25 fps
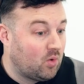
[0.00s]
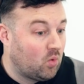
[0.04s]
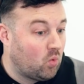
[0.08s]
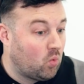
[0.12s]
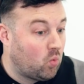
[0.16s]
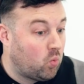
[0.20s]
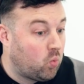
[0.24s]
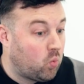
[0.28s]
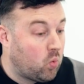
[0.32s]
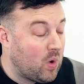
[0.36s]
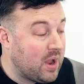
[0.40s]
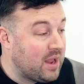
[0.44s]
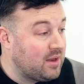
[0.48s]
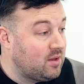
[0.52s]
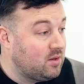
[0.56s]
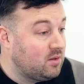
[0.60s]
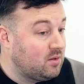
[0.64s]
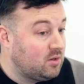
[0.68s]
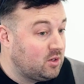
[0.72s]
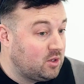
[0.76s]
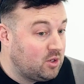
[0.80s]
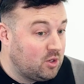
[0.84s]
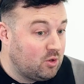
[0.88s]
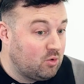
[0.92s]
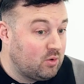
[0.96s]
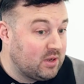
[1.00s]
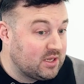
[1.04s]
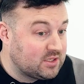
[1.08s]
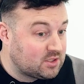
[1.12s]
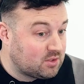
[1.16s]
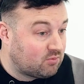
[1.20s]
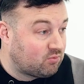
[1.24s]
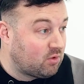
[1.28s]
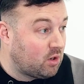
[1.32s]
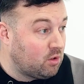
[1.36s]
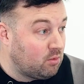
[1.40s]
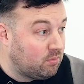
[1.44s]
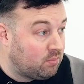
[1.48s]
when you hit
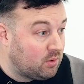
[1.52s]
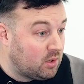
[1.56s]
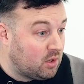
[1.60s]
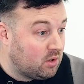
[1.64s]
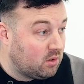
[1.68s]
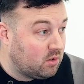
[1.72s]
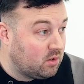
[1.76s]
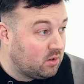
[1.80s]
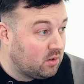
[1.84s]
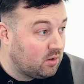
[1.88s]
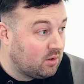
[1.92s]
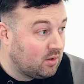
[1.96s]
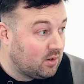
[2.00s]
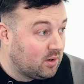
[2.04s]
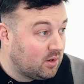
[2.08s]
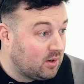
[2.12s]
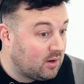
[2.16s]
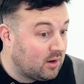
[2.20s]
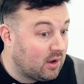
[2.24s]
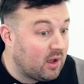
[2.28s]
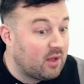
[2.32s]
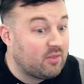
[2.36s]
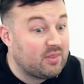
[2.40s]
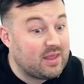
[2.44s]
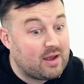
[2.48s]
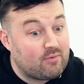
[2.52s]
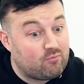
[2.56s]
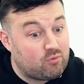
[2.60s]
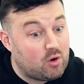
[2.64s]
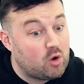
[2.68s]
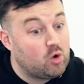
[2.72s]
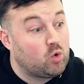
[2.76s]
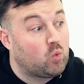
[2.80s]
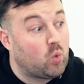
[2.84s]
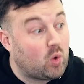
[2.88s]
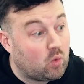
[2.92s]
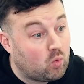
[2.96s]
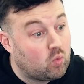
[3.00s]
a roadblock, and that
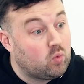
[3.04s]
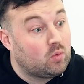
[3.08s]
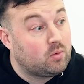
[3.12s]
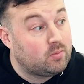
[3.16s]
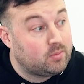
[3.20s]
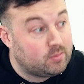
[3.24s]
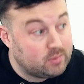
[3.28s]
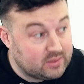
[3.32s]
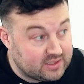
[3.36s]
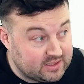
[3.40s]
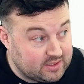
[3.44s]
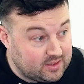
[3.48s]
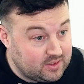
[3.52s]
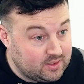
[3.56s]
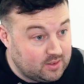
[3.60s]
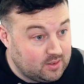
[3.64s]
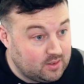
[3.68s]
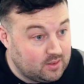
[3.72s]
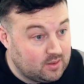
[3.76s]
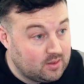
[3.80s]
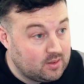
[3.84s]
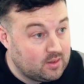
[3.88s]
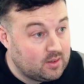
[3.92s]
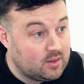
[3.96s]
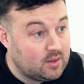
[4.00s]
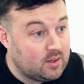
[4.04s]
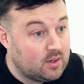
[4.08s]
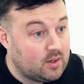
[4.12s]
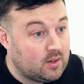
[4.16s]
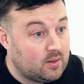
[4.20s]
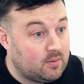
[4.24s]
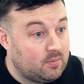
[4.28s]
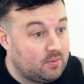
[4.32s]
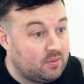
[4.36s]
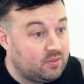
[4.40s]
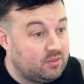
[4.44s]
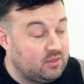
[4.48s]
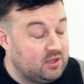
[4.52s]
roadblock will be,
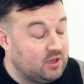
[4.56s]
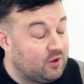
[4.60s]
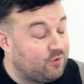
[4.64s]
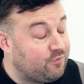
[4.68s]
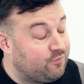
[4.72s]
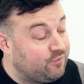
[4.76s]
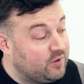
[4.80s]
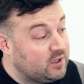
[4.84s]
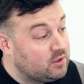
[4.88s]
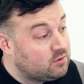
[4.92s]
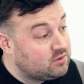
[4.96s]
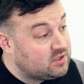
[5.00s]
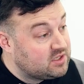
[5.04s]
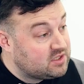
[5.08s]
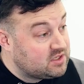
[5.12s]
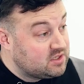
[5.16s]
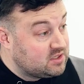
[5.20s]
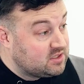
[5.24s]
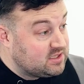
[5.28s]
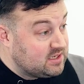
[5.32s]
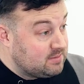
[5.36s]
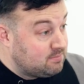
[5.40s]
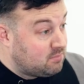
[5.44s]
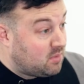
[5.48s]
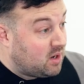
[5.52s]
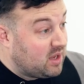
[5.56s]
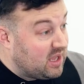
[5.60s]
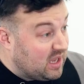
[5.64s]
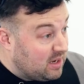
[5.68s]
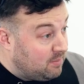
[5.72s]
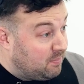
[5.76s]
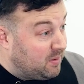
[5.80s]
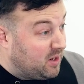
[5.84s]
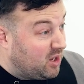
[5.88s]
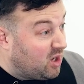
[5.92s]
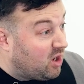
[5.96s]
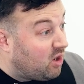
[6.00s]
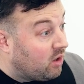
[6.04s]
this field isn't in my
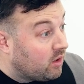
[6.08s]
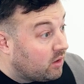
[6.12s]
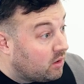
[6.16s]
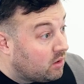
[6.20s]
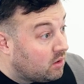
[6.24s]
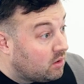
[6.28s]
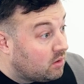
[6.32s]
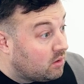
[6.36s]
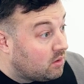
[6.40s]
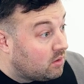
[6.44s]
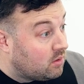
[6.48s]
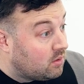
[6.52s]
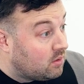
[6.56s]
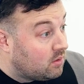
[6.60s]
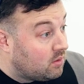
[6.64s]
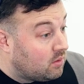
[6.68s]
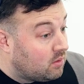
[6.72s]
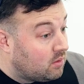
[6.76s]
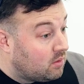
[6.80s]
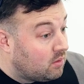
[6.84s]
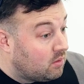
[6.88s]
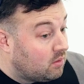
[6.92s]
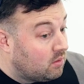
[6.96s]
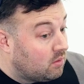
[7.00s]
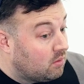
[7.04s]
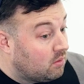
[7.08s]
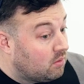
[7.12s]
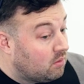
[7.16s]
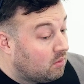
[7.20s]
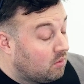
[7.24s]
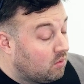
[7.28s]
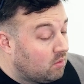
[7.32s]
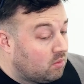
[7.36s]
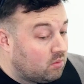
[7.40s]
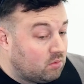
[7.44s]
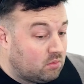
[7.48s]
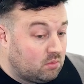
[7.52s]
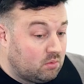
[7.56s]
API.
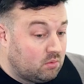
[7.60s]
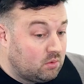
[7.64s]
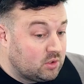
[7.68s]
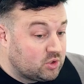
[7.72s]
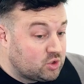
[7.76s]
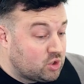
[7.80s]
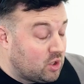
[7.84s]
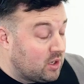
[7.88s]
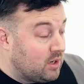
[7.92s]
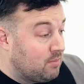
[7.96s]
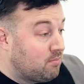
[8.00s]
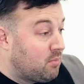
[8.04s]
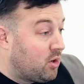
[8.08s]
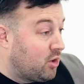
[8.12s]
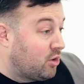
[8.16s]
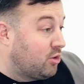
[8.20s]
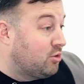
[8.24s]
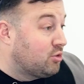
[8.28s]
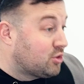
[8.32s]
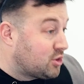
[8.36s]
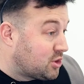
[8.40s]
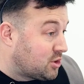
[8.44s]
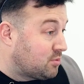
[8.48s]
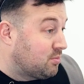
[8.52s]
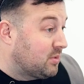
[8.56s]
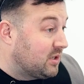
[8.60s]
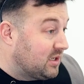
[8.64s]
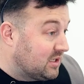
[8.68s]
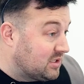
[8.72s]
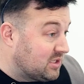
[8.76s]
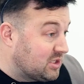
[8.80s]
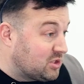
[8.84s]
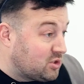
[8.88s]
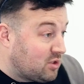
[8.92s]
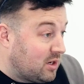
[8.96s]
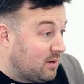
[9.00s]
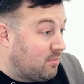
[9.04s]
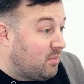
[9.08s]
It's not in my customer
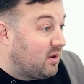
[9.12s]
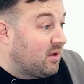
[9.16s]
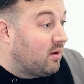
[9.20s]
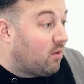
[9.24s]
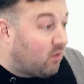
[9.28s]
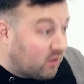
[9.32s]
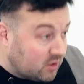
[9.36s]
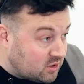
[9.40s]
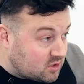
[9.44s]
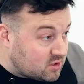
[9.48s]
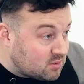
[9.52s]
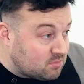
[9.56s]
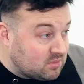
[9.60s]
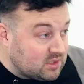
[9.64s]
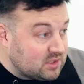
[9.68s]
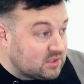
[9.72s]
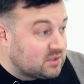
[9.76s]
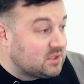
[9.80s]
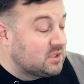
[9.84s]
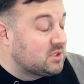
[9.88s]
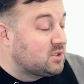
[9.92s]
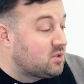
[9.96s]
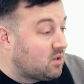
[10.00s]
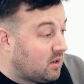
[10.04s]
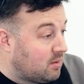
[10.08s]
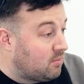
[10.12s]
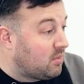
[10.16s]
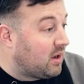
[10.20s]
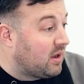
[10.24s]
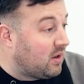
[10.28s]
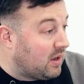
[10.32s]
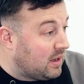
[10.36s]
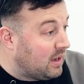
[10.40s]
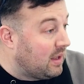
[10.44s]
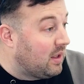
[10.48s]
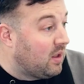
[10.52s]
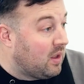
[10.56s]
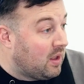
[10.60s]
list, it's not in my item list, it's not in
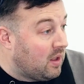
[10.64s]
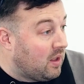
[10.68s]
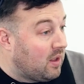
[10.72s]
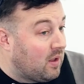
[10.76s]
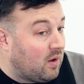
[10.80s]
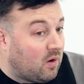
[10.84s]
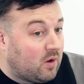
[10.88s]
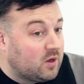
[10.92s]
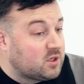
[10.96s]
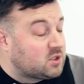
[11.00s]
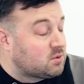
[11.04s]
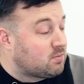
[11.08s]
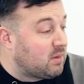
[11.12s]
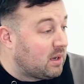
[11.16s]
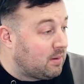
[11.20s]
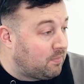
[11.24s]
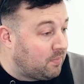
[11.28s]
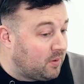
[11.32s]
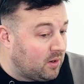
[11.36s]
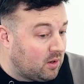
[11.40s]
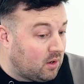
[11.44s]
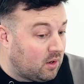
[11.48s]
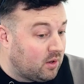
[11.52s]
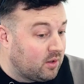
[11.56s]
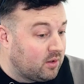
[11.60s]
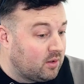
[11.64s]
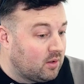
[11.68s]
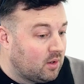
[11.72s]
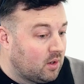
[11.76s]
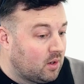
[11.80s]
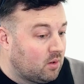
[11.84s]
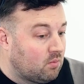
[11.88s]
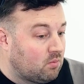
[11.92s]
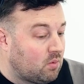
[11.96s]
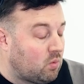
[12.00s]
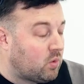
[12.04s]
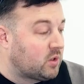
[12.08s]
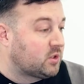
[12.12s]
my item API. Well,
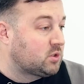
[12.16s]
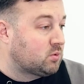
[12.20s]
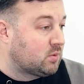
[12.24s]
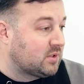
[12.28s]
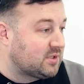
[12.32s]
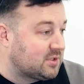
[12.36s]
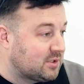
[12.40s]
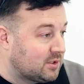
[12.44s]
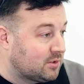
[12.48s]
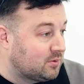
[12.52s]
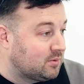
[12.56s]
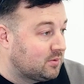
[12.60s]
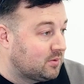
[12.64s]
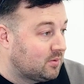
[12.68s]
what do I do?